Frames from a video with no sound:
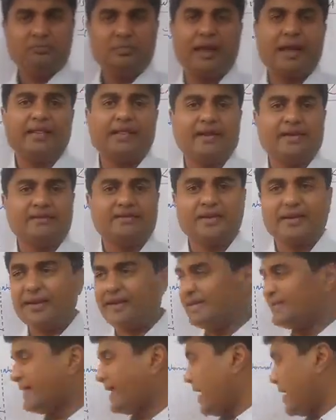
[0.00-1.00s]
And there is a
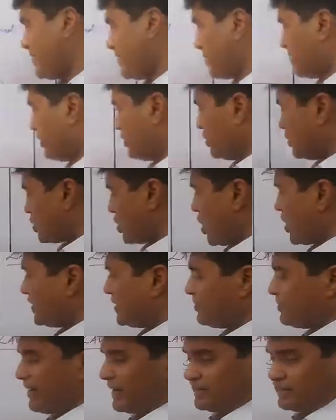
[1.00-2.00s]
reason I am able to draw
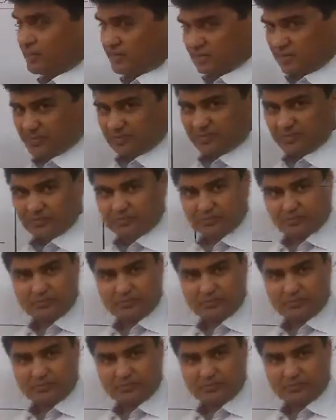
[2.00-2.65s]
them like this.